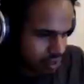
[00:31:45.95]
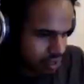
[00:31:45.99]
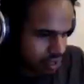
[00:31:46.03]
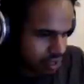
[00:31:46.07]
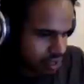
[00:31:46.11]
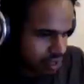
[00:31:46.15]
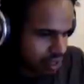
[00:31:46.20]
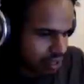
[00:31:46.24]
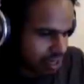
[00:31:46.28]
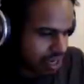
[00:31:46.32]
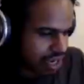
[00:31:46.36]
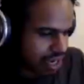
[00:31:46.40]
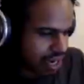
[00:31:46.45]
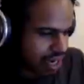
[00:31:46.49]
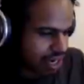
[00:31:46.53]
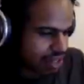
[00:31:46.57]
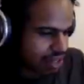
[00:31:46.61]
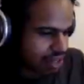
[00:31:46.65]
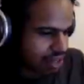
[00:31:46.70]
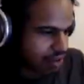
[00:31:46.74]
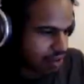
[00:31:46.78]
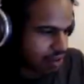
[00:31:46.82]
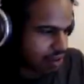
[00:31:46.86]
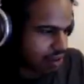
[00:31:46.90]
Because I
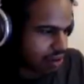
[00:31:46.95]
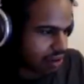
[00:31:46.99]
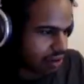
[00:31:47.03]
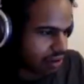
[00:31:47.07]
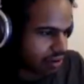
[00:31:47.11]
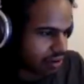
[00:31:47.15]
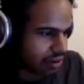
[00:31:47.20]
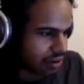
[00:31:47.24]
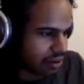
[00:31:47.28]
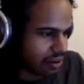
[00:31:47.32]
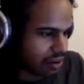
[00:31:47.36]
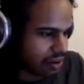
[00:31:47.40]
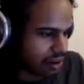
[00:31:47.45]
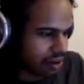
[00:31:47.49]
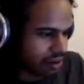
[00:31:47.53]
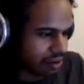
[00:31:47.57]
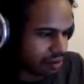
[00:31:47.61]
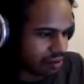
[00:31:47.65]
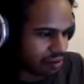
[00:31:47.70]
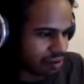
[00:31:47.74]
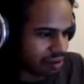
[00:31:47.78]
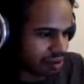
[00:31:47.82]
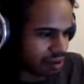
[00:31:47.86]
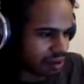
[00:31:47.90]
don't know. Okay.
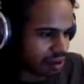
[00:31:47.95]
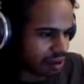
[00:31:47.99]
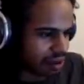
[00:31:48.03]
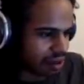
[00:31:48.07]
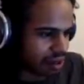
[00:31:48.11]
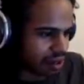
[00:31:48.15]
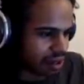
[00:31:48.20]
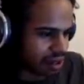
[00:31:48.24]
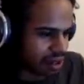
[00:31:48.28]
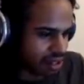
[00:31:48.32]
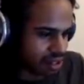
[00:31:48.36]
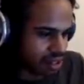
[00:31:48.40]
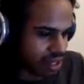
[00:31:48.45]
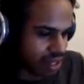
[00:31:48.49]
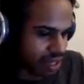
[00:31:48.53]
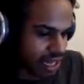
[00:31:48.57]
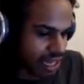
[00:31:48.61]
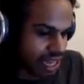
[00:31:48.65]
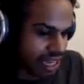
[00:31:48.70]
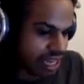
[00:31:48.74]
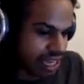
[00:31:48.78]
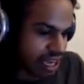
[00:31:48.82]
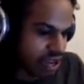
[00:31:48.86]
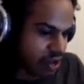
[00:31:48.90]

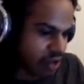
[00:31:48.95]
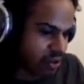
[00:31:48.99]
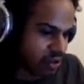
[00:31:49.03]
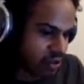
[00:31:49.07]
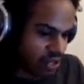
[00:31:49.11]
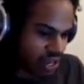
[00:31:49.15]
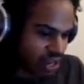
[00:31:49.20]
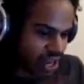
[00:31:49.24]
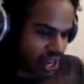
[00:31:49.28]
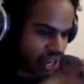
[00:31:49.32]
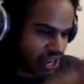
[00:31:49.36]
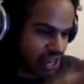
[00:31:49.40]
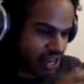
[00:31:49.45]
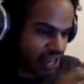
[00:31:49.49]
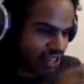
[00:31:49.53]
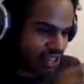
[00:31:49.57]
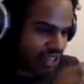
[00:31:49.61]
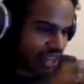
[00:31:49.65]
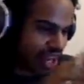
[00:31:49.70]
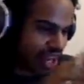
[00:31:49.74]
He goes, because